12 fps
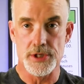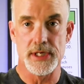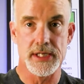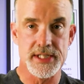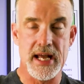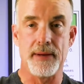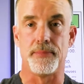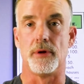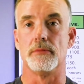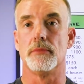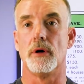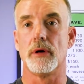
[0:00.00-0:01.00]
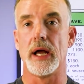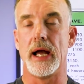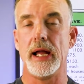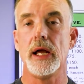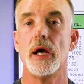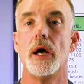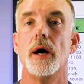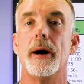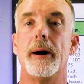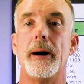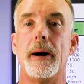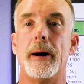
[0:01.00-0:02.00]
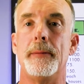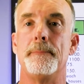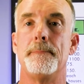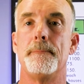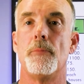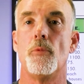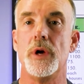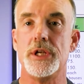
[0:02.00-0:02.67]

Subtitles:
an example, okay? We